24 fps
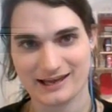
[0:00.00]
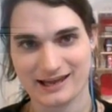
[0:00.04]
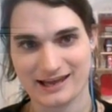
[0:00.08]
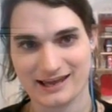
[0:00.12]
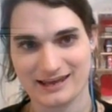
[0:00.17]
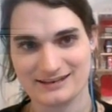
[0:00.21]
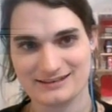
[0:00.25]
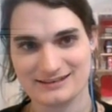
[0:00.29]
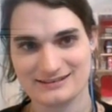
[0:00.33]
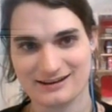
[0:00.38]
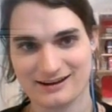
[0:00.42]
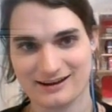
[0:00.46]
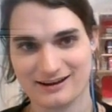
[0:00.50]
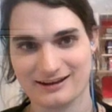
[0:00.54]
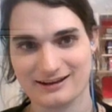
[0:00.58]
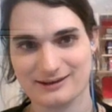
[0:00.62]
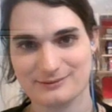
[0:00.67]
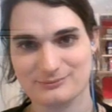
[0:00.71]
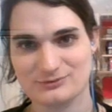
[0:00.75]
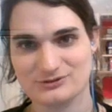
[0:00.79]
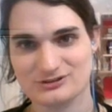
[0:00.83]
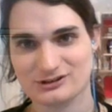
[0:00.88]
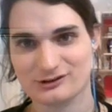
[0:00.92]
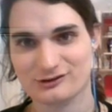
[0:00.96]
and
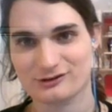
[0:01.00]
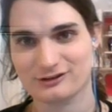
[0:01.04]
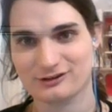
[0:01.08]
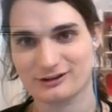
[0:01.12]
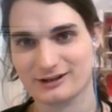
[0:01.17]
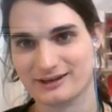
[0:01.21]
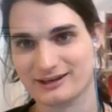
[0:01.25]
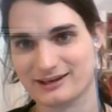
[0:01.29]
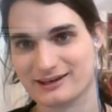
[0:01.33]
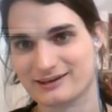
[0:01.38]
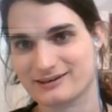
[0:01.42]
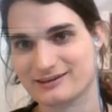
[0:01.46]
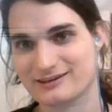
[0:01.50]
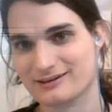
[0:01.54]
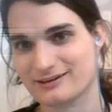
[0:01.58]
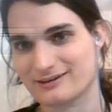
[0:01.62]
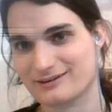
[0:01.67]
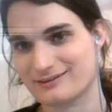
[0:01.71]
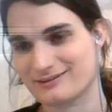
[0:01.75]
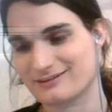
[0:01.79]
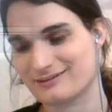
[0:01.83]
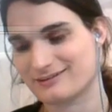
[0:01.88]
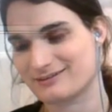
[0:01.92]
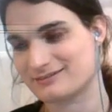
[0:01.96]
I'm just like,
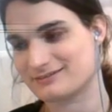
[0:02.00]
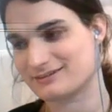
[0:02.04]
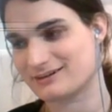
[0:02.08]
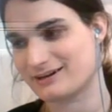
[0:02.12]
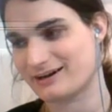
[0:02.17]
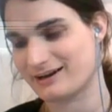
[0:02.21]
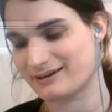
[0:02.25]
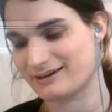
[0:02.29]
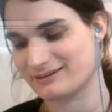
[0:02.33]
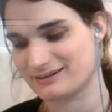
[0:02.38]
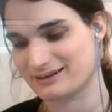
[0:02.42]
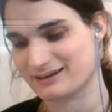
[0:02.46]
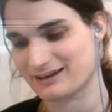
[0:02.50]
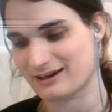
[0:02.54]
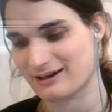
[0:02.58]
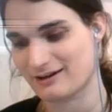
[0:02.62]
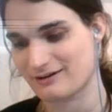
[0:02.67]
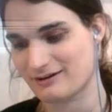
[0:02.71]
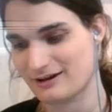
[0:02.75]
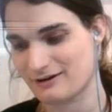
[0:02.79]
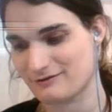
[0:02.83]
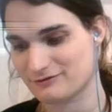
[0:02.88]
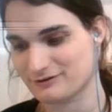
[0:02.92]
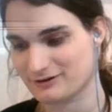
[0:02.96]
I like
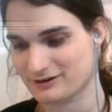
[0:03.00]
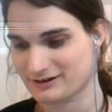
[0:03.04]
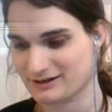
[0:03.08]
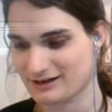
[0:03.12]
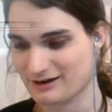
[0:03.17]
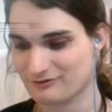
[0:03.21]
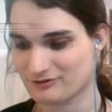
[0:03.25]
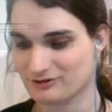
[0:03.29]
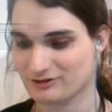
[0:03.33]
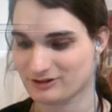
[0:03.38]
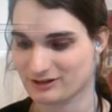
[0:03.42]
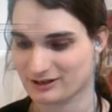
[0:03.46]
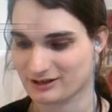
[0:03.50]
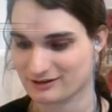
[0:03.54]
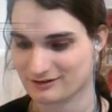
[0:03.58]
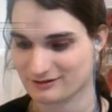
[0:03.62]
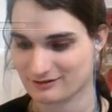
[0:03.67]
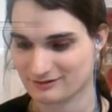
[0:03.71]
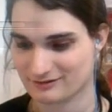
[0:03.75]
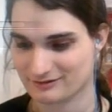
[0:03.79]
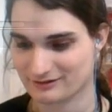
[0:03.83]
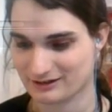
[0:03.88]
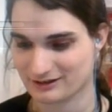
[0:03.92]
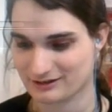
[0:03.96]
every like
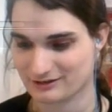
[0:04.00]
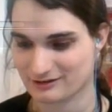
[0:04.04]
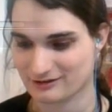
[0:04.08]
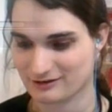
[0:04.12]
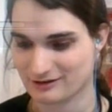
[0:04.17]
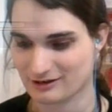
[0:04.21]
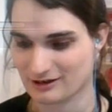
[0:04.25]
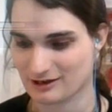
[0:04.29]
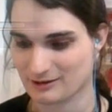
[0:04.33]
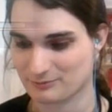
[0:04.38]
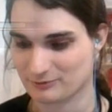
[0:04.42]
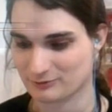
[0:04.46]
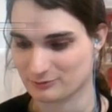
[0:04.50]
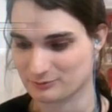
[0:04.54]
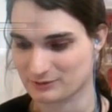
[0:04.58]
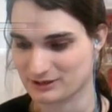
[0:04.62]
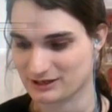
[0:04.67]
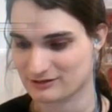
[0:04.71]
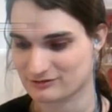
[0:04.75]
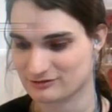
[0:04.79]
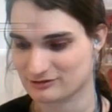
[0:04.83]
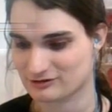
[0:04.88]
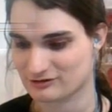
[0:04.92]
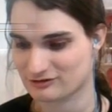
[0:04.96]
couple
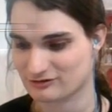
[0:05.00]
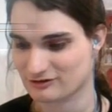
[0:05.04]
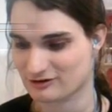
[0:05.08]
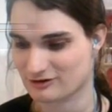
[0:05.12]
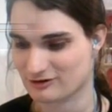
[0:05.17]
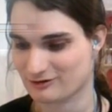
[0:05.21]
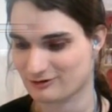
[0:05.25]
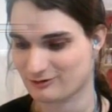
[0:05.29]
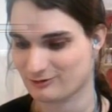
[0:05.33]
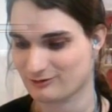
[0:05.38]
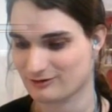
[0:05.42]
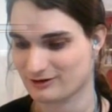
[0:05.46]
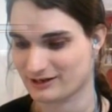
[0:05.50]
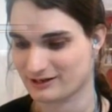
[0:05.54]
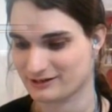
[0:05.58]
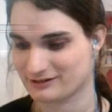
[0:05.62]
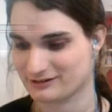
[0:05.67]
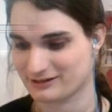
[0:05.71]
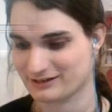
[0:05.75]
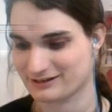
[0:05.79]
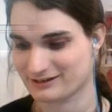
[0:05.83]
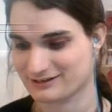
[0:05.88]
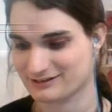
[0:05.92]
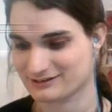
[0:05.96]
weeks or so, I
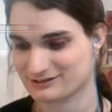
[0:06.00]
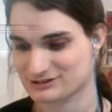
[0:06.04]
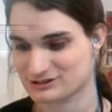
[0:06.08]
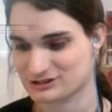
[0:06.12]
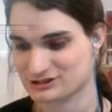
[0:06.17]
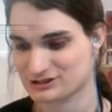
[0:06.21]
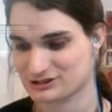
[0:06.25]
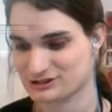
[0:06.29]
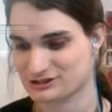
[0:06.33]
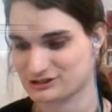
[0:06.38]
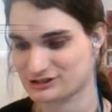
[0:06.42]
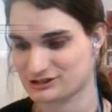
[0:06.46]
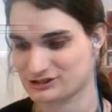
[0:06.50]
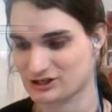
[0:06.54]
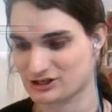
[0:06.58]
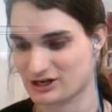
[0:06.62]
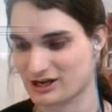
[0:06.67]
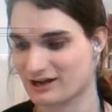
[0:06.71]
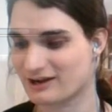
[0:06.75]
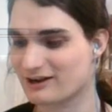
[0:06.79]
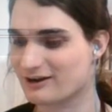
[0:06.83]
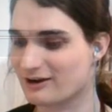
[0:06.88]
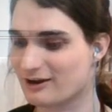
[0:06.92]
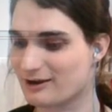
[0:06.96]
like
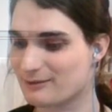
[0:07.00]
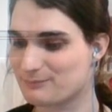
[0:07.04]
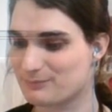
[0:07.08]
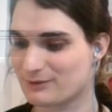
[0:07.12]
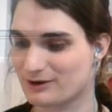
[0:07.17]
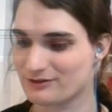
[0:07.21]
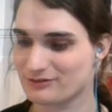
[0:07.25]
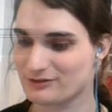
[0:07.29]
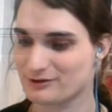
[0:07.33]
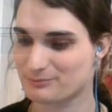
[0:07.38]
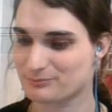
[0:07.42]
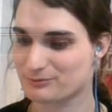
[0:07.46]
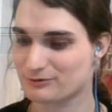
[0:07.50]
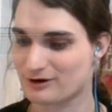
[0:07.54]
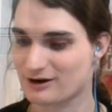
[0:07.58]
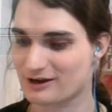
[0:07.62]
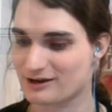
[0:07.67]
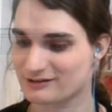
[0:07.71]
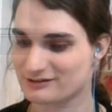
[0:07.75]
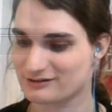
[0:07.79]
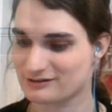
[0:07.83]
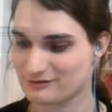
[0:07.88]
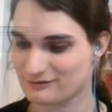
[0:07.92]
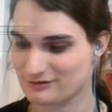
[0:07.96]
check up on the
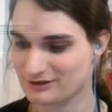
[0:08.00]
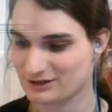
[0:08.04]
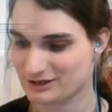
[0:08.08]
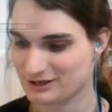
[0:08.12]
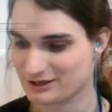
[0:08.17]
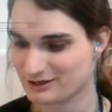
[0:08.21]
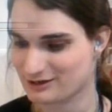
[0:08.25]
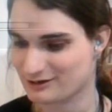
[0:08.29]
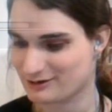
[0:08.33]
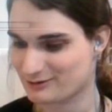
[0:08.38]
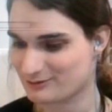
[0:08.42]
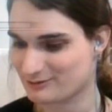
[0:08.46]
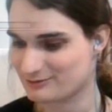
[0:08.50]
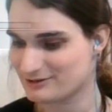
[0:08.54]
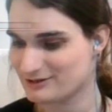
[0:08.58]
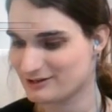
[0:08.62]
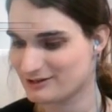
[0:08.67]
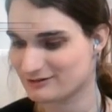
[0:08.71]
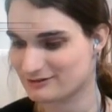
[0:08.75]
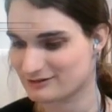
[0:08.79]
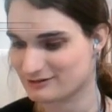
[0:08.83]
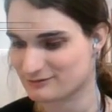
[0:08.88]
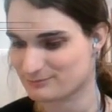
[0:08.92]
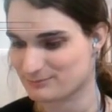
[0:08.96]
proxy video
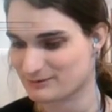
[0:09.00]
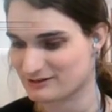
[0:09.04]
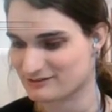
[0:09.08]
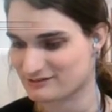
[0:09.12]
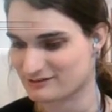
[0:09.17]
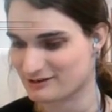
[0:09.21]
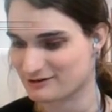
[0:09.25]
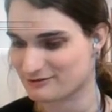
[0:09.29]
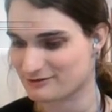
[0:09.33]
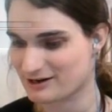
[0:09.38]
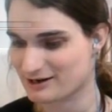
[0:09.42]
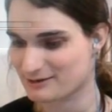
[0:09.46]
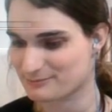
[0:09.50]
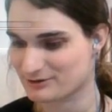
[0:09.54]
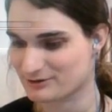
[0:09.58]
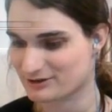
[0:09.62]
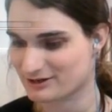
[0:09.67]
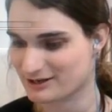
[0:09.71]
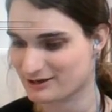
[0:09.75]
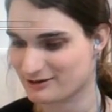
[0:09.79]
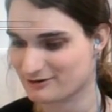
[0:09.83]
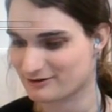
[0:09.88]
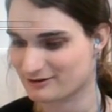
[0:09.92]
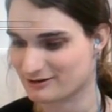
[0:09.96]
that Spice 8 Rack put
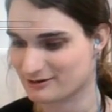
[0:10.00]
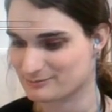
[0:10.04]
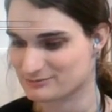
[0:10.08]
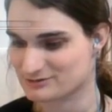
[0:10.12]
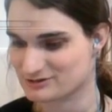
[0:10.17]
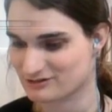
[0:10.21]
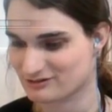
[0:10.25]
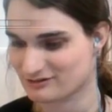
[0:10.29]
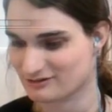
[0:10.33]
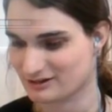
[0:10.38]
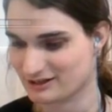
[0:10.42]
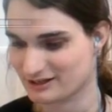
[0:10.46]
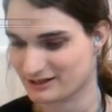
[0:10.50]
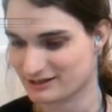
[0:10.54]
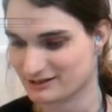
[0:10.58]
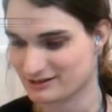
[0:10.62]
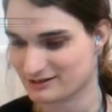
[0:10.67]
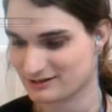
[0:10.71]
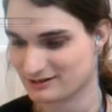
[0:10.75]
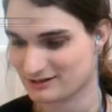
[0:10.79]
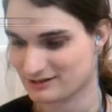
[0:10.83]
out, and I'm just like,